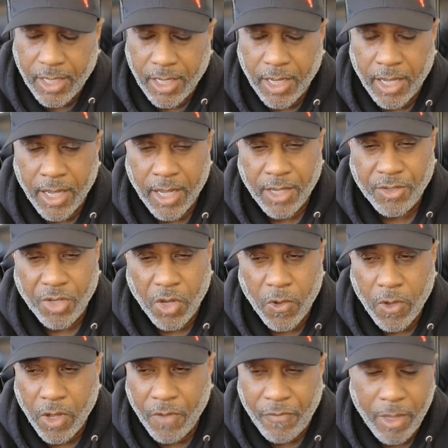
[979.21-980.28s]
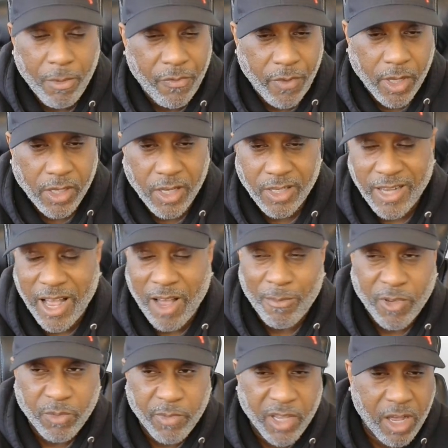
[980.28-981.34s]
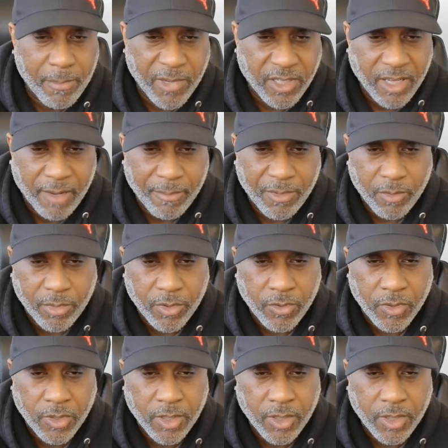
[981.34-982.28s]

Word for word: Uh, so a is almost become acceptable.